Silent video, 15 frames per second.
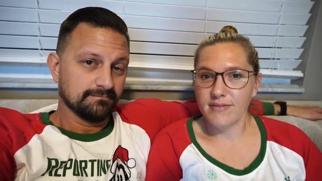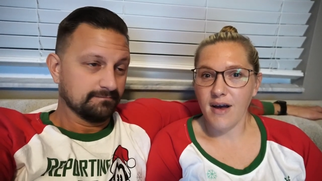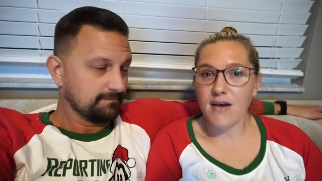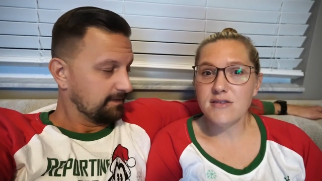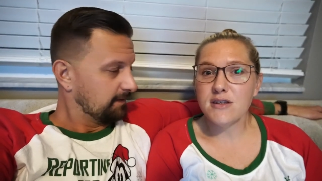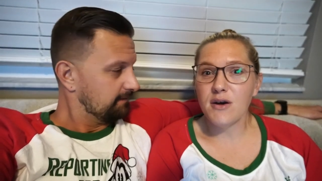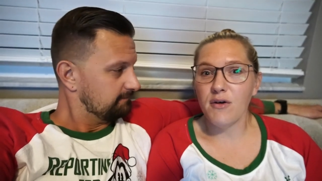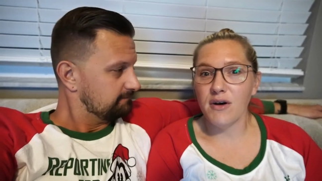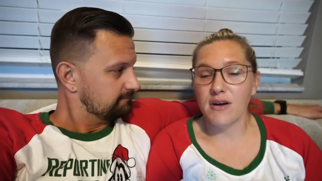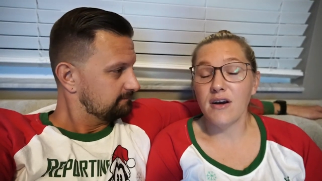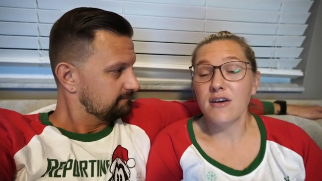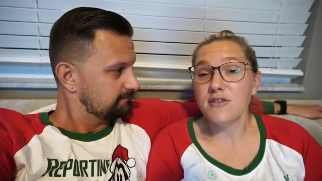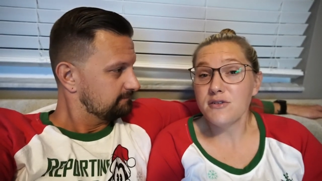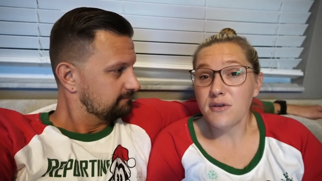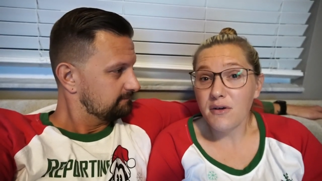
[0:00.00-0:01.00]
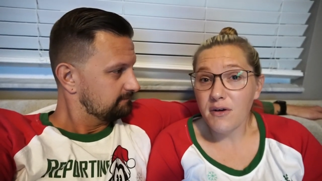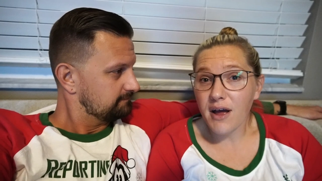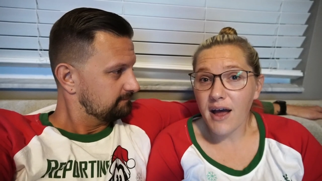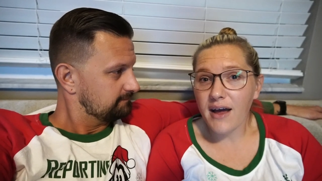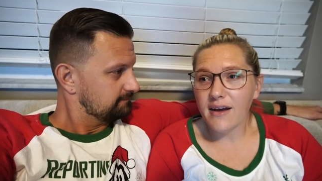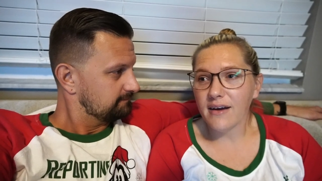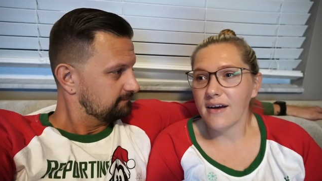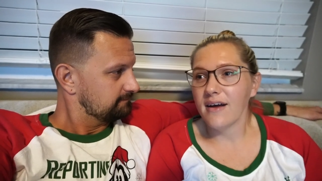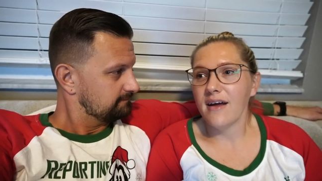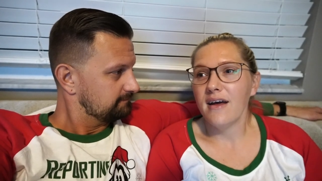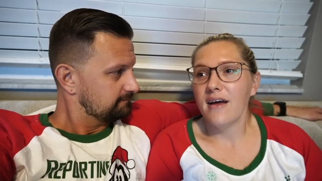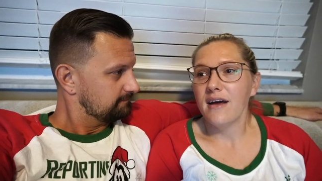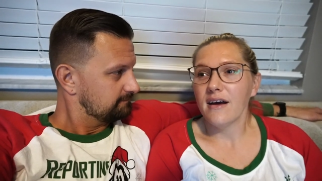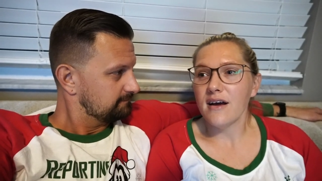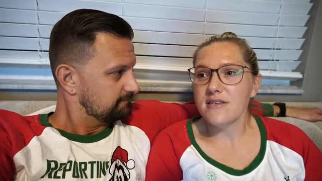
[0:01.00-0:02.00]
Speaker 1: How's it going? Are you doing okay?
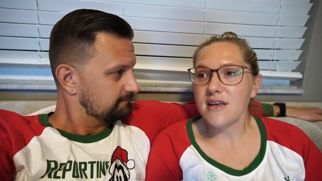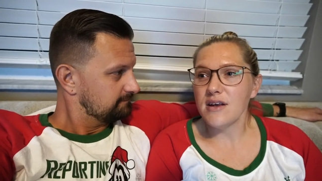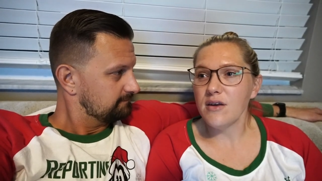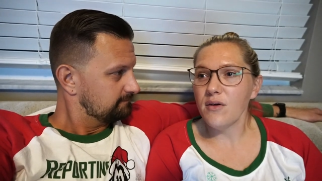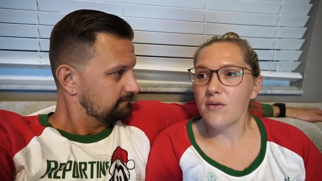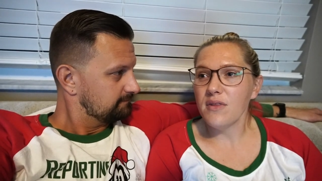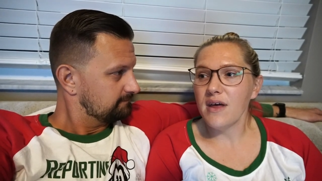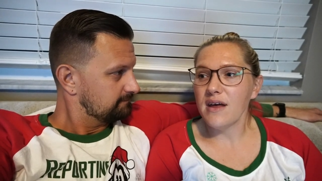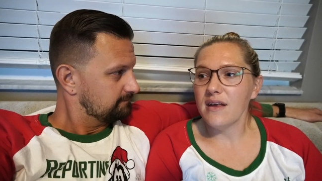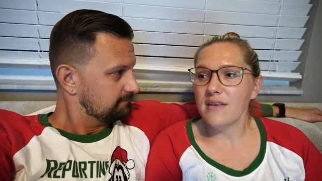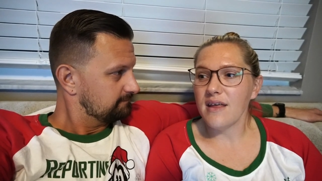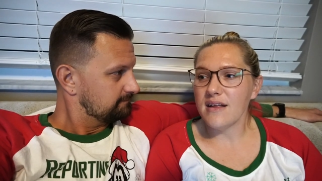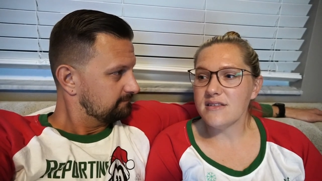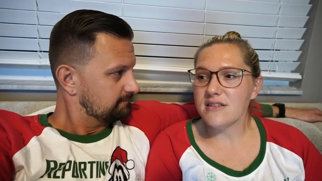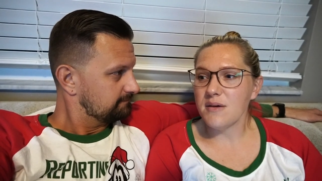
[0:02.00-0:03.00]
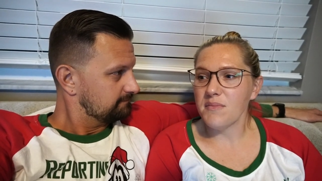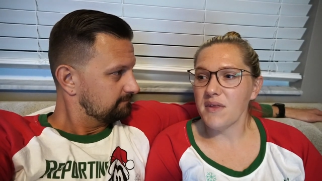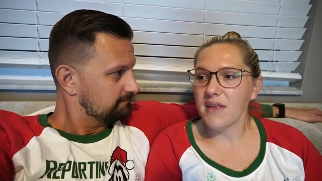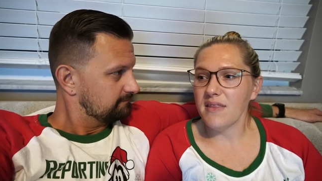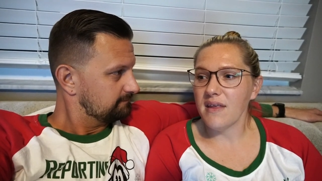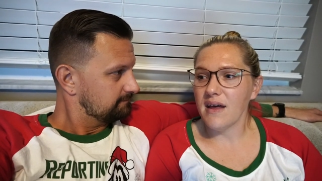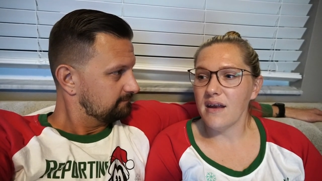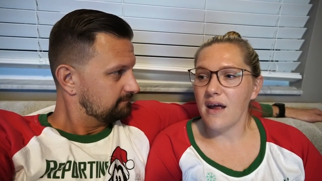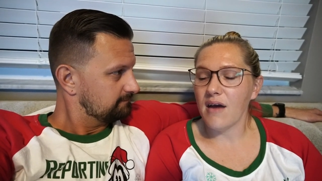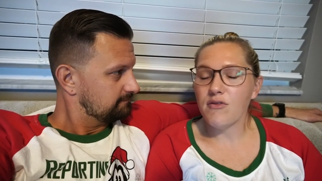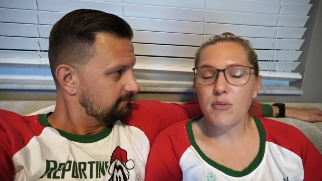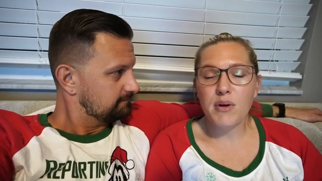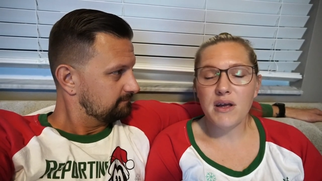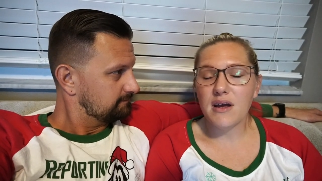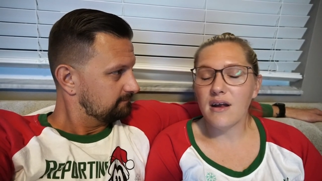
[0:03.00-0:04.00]
Because I know that that's something that
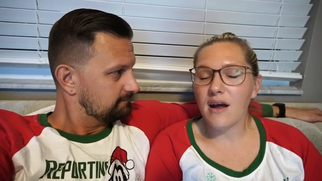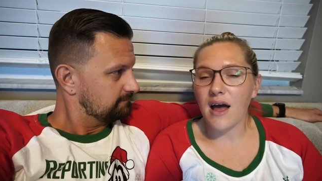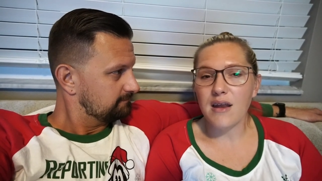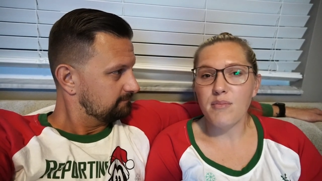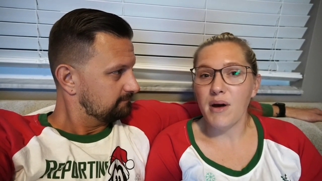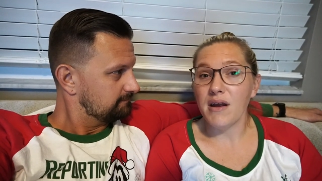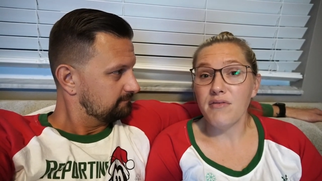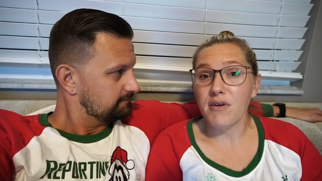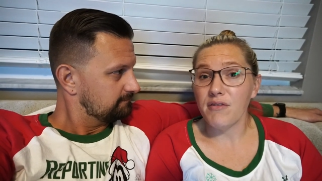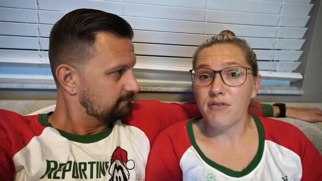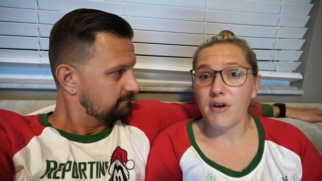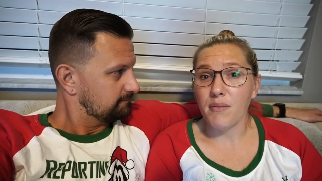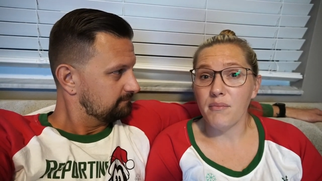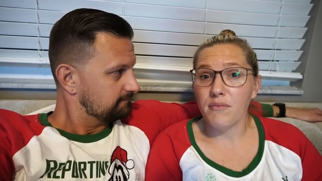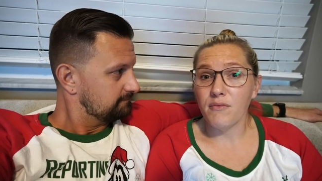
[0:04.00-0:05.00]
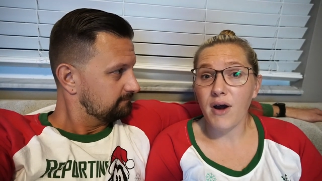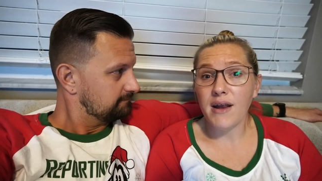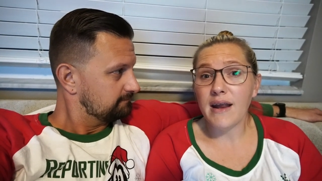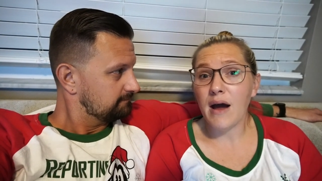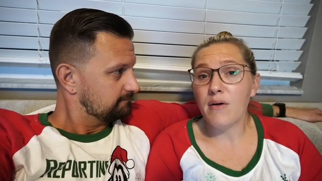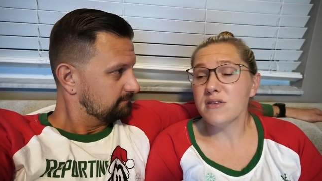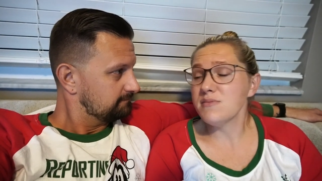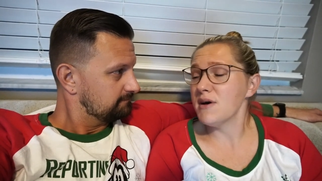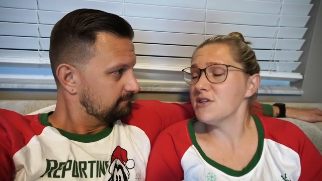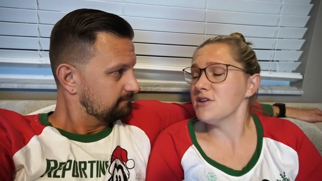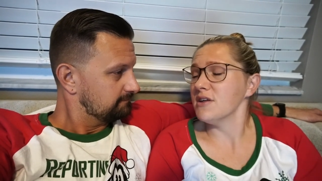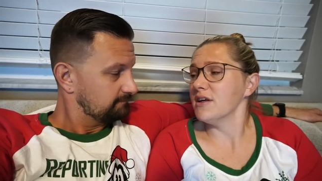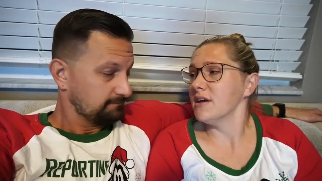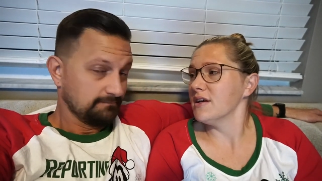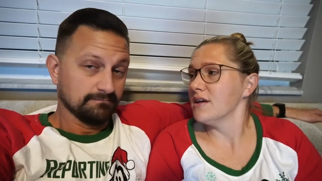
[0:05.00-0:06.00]
everybody could kind of benefit from right now,
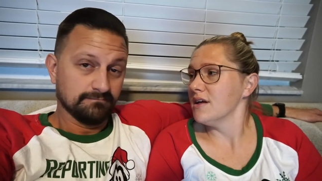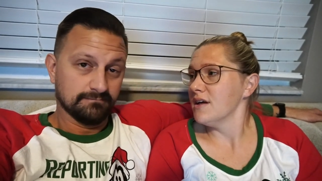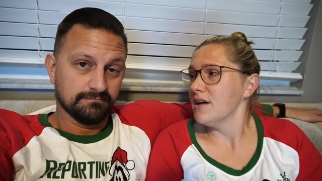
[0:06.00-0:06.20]
especially.